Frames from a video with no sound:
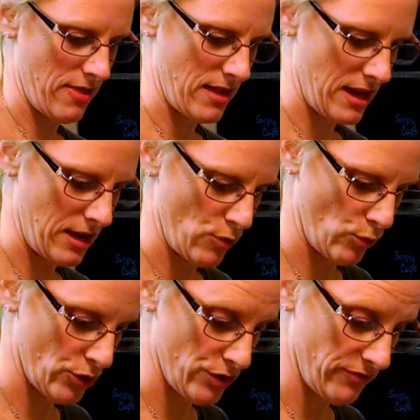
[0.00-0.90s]
and then
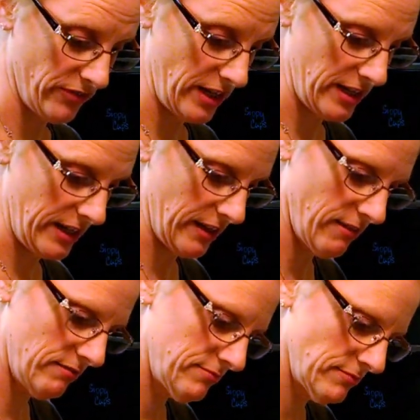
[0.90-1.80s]
we'll do flooding